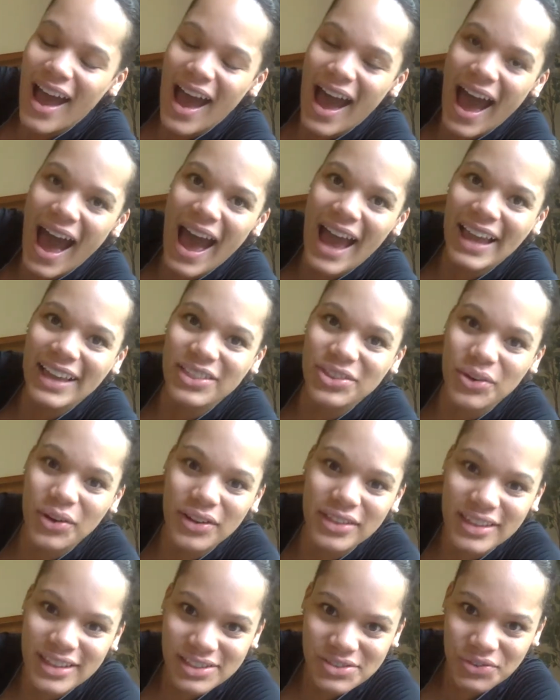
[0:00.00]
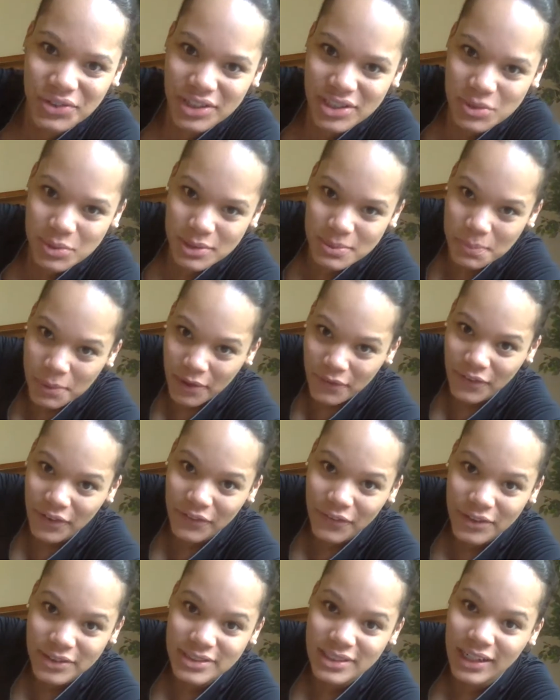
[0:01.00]
I thought this verse was perfect
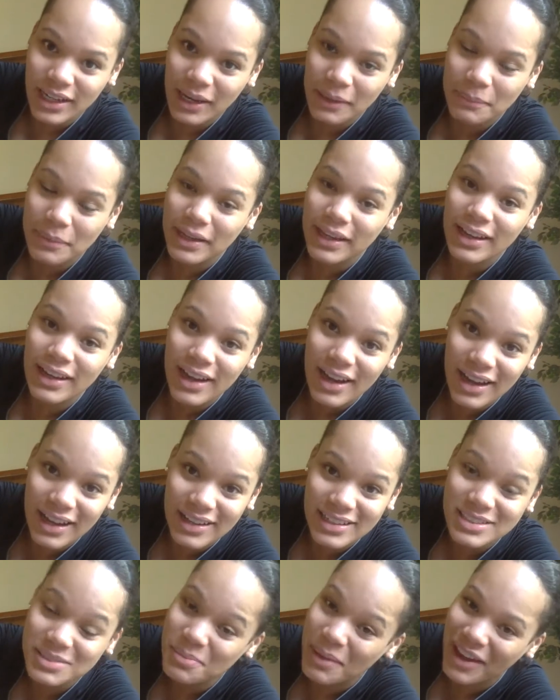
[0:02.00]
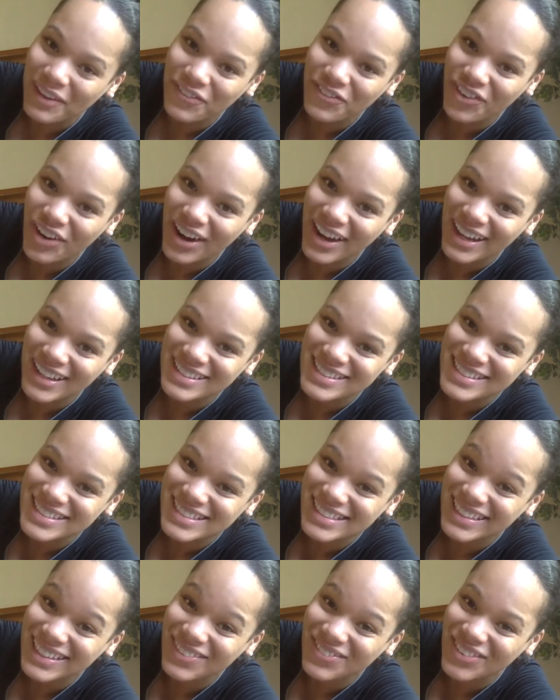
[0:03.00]
for today because my friend
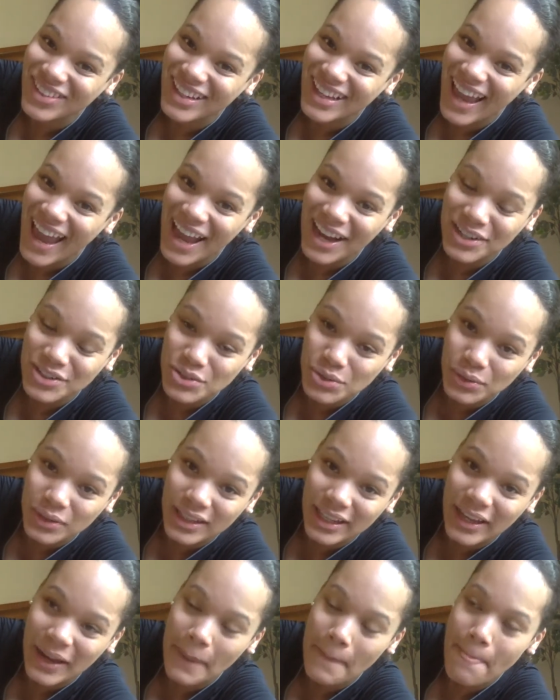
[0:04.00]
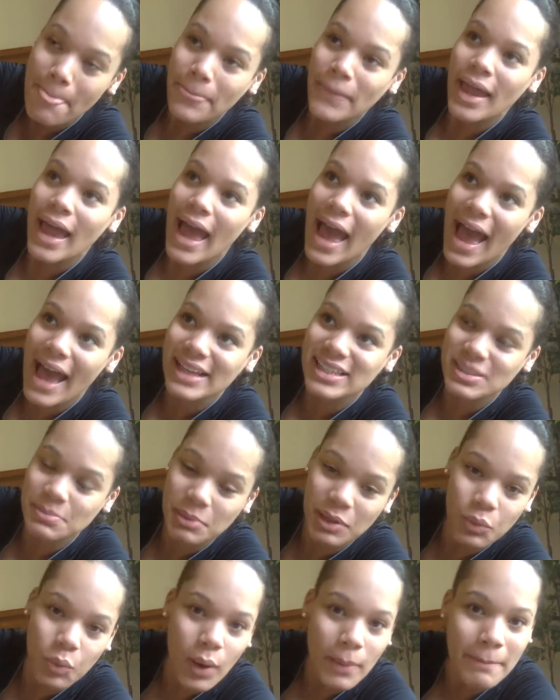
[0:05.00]
Stevie actually asked me
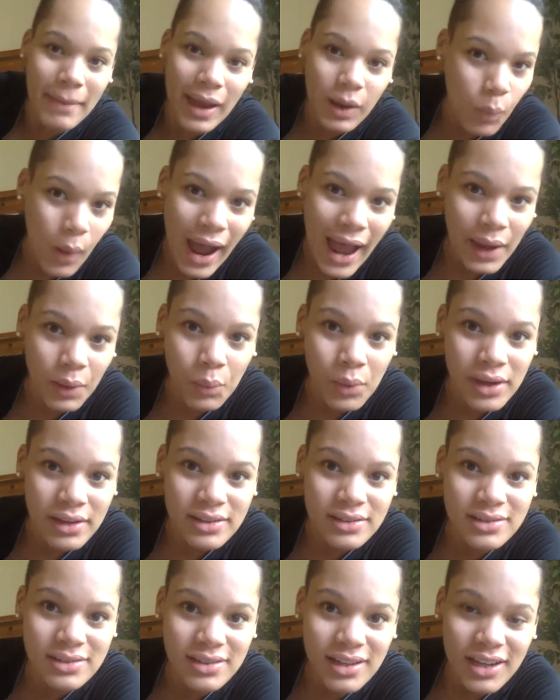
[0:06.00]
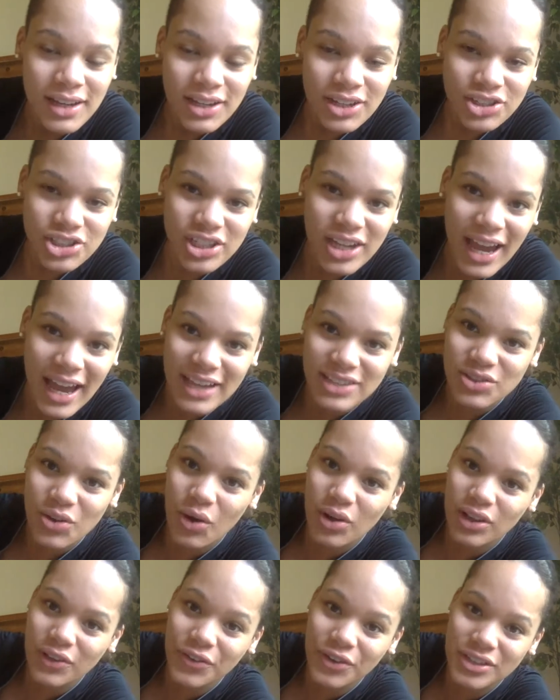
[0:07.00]
what my why was. She has
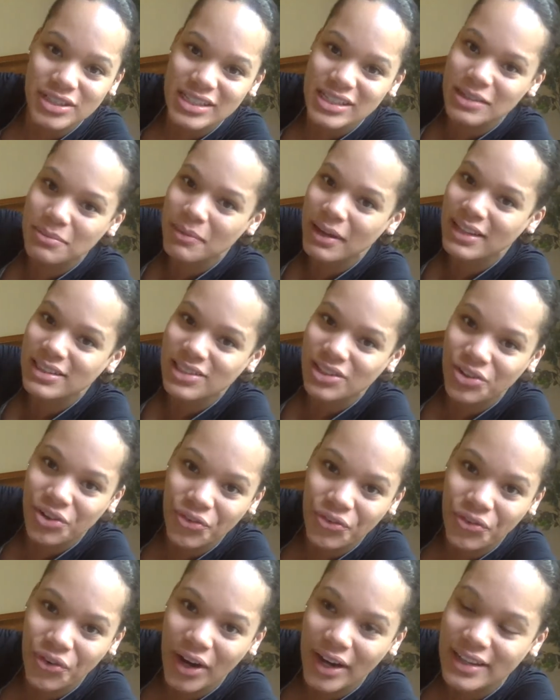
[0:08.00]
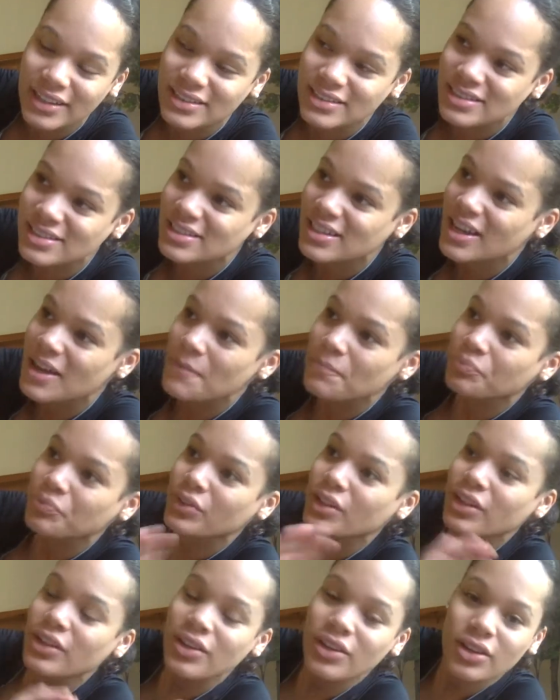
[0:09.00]
all of her teammates and her friends
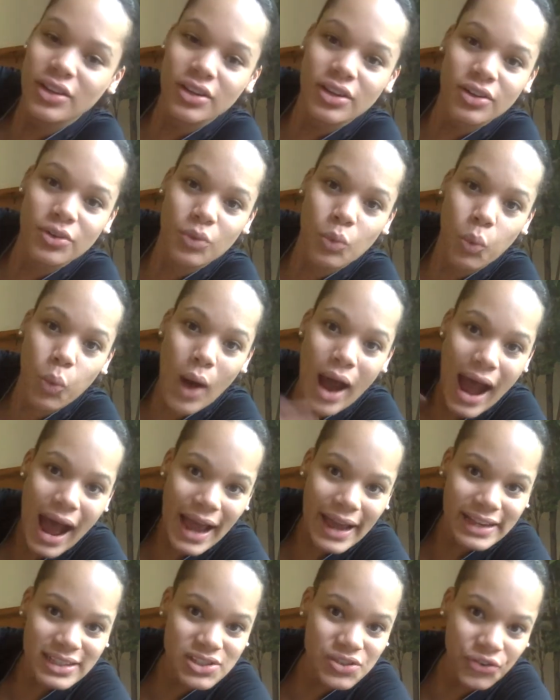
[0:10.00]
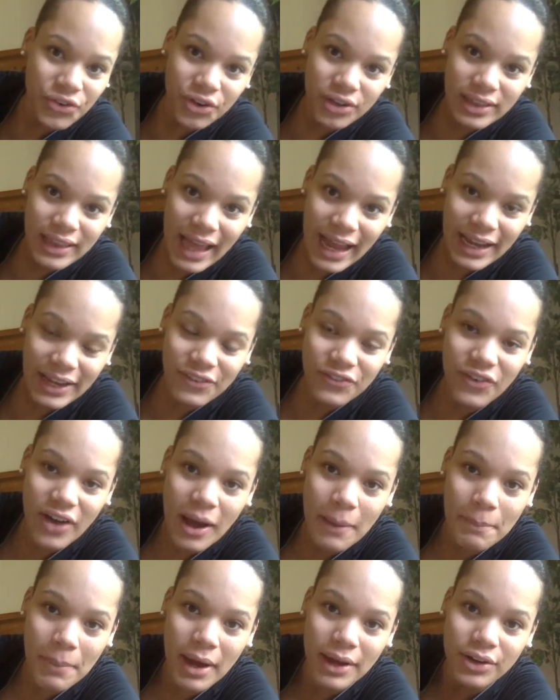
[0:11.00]
whys for life up
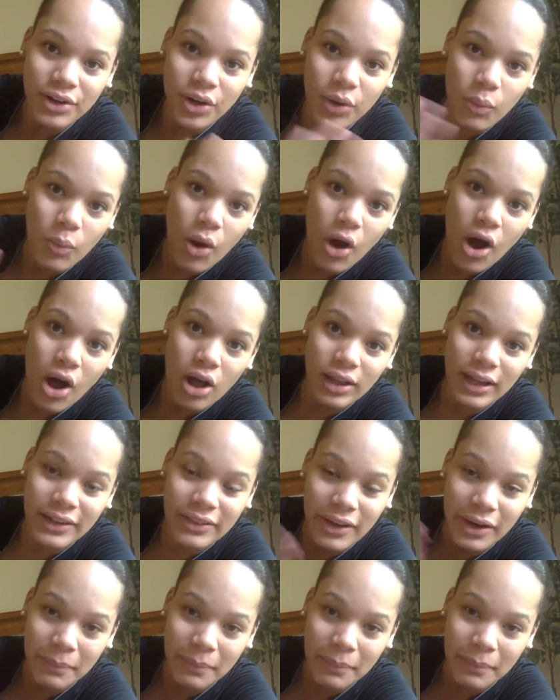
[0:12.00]
on her wall and their